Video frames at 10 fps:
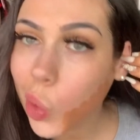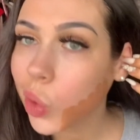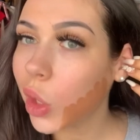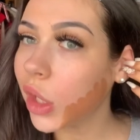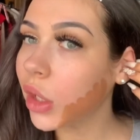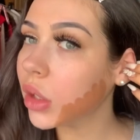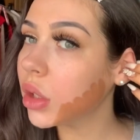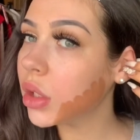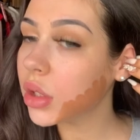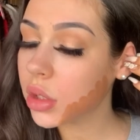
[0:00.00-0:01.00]
So it does
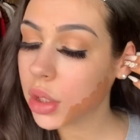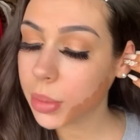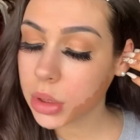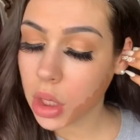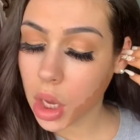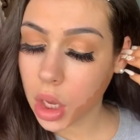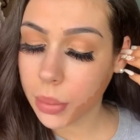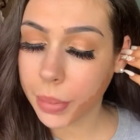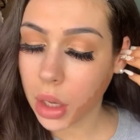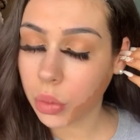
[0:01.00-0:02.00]
look super
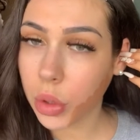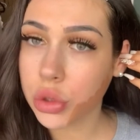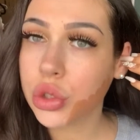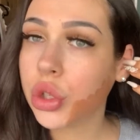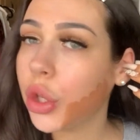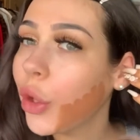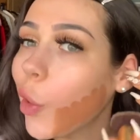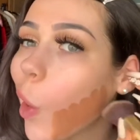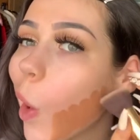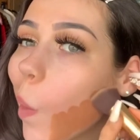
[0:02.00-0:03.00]
dark, but once you